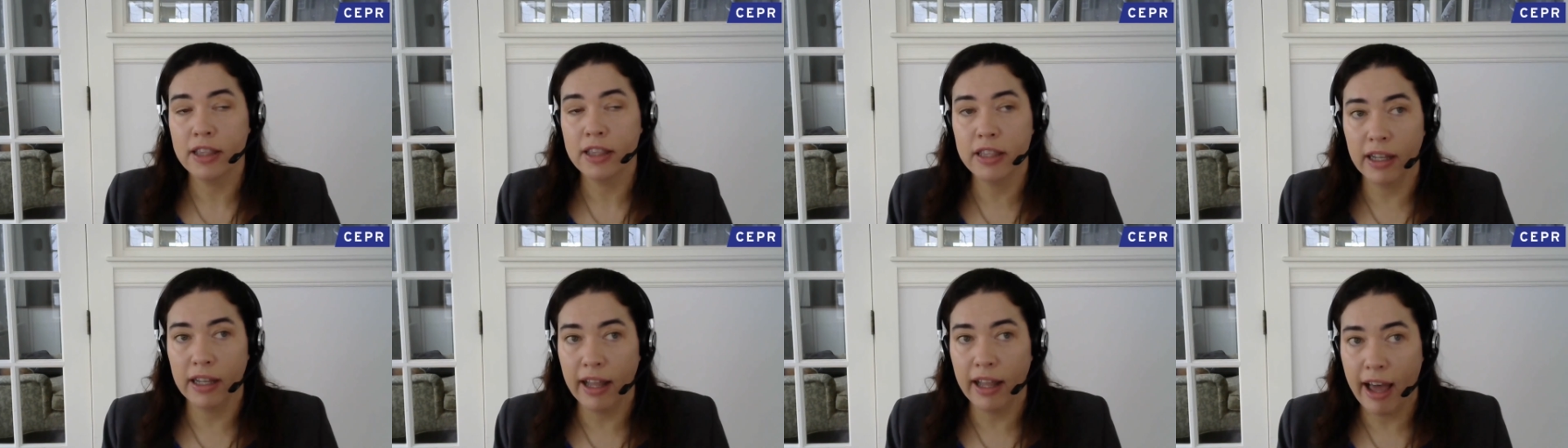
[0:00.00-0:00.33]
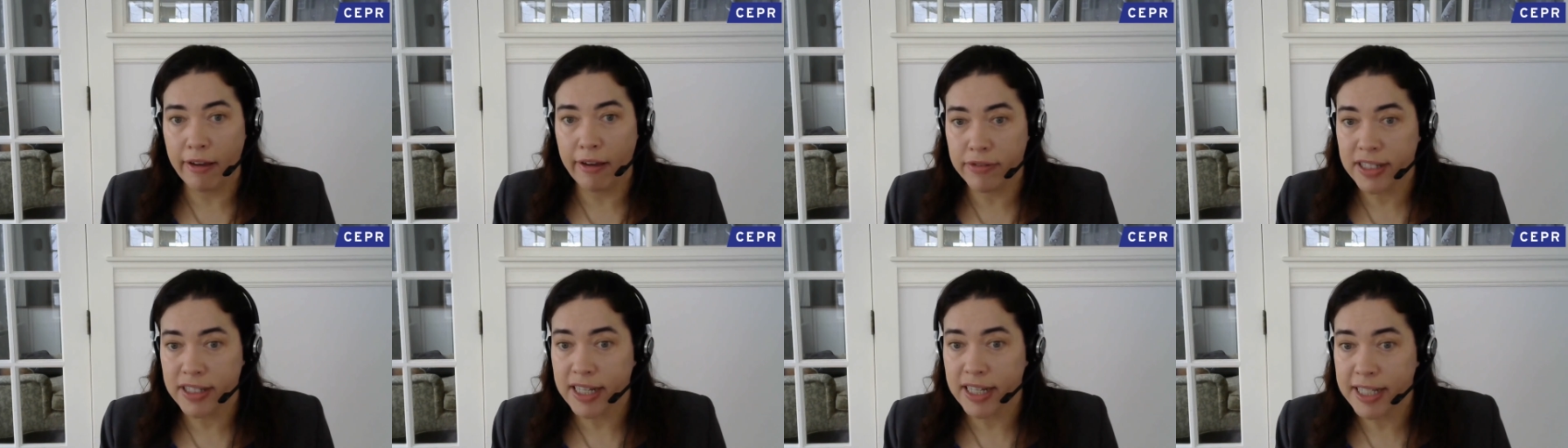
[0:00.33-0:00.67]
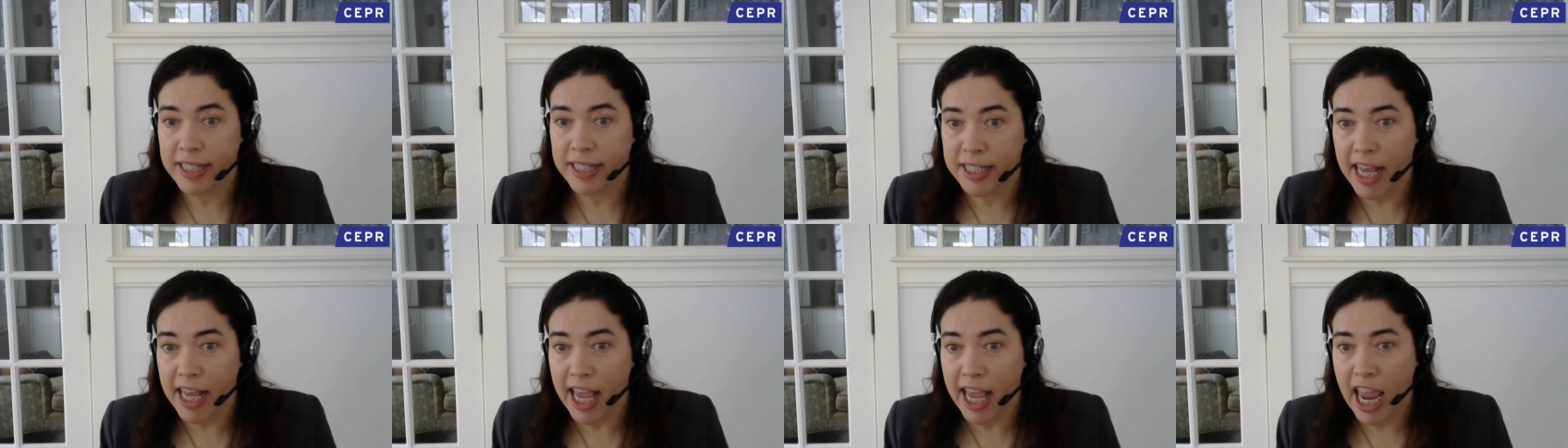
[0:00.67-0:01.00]
the lives
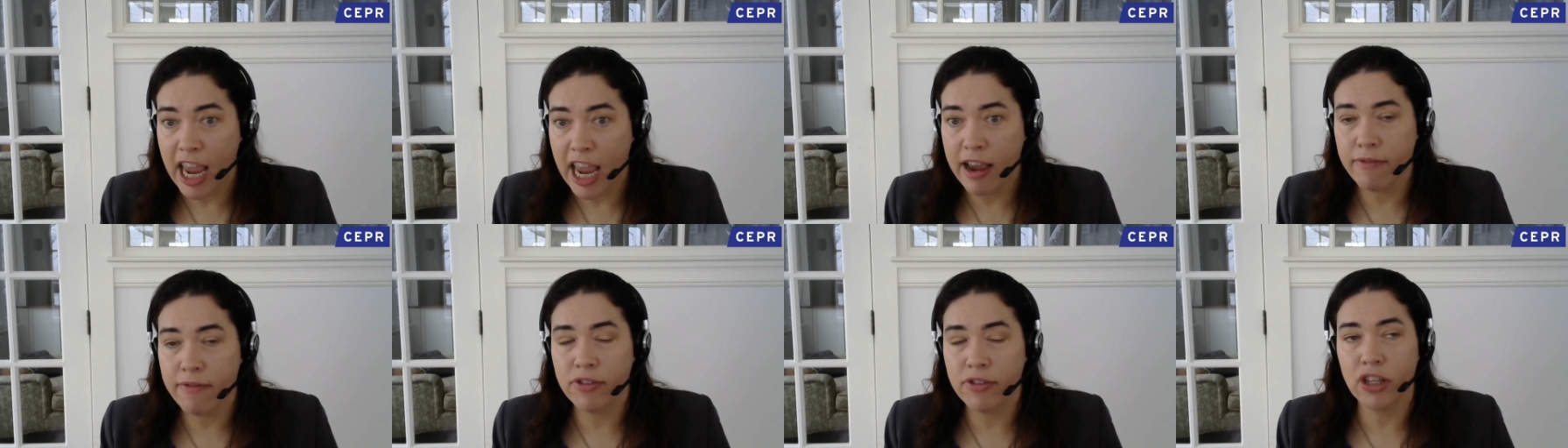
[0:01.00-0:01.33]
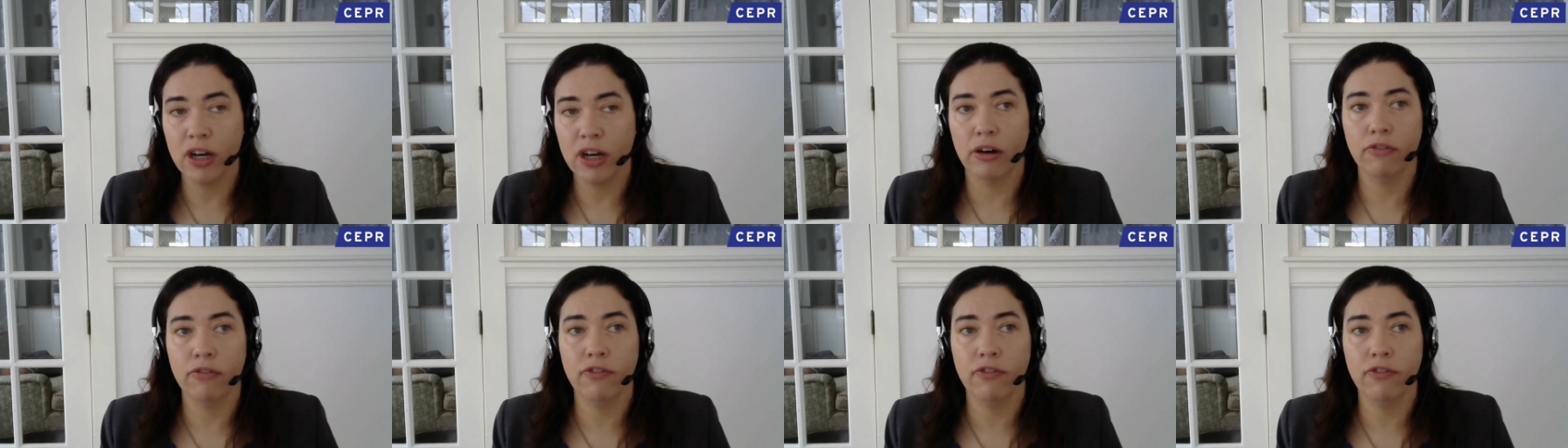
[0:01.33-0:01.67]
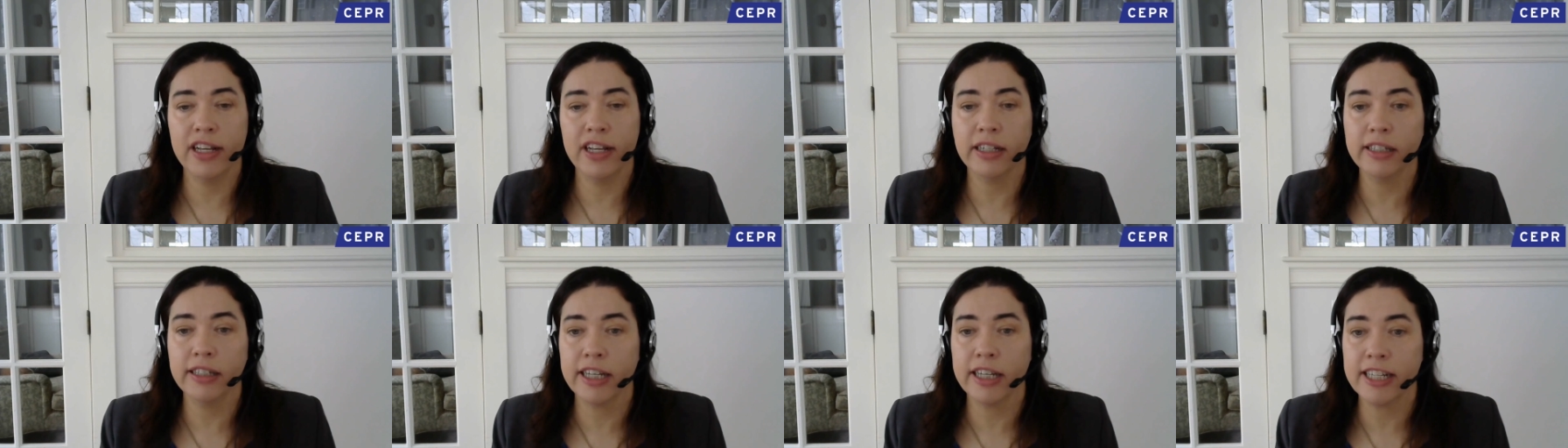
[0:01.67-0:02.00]
saved, of
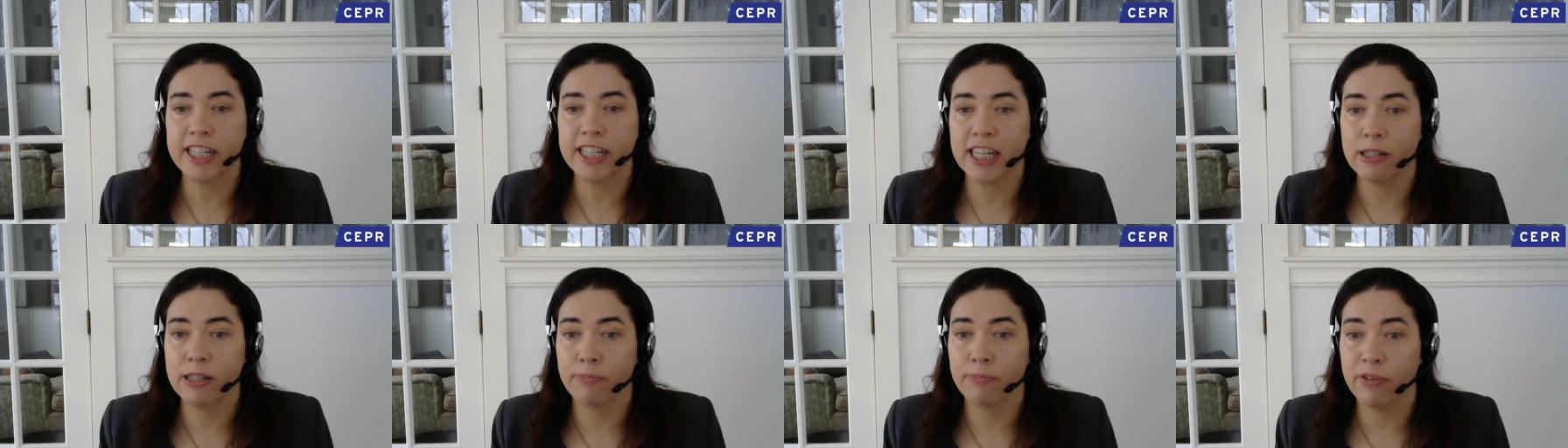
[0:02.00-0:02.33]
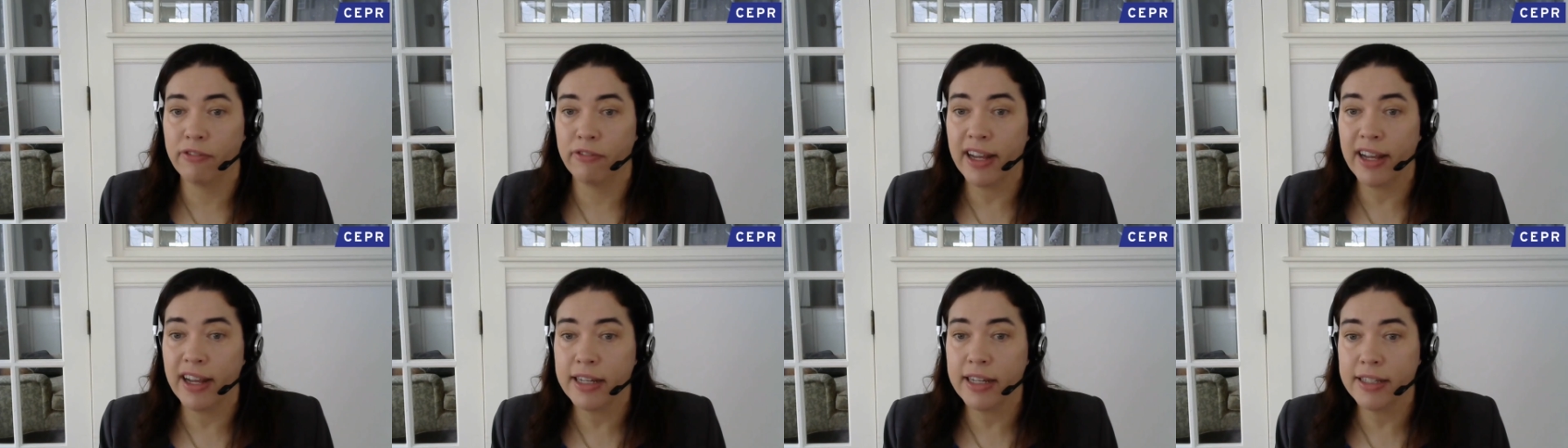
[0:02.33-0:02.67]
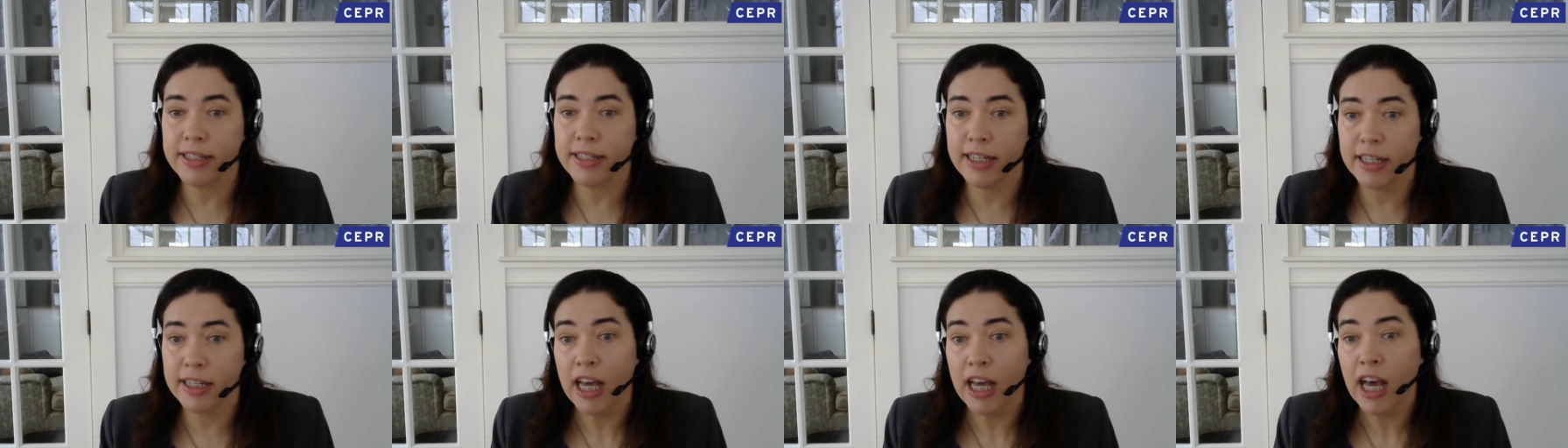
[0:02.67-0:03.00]
illnesses
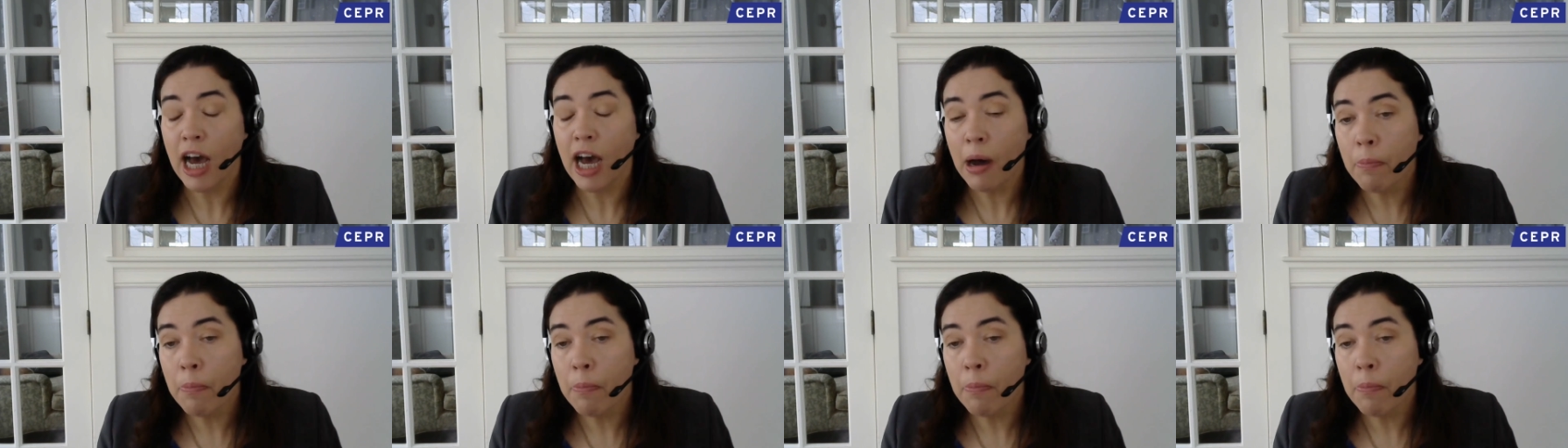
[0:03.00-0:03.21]
prevented,